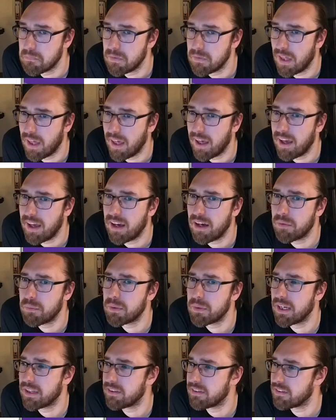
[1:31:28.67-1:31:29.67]
yeah, I
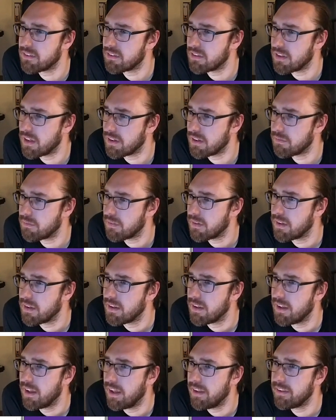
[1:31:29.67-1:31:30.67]
will get this done,
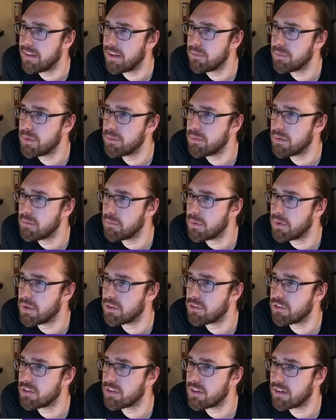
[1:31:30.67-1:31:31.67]
and then we will
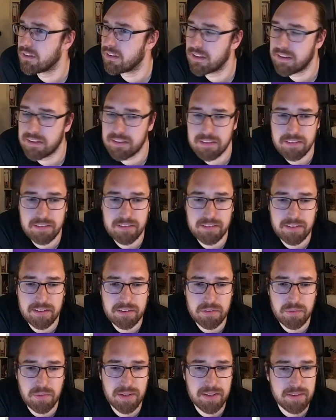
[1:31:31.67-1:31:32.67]
merge it, and that's
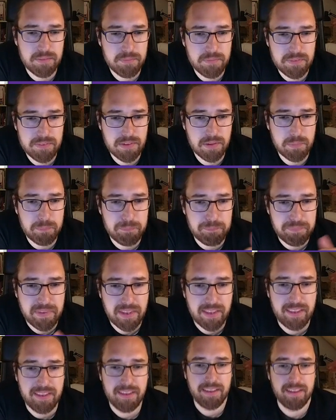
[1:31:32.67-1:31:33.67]
great. So,
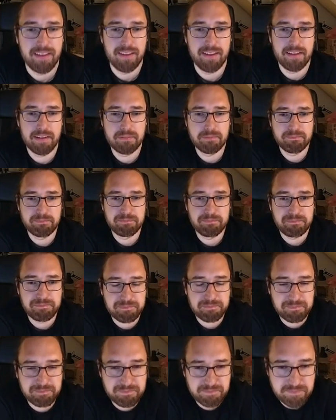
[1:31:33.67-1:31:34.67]

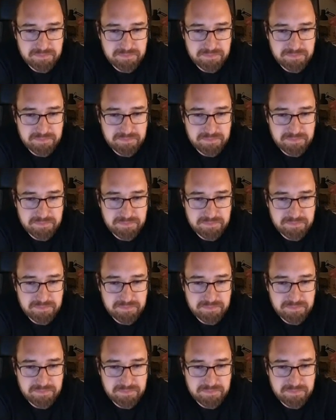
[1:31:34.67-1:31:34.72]
link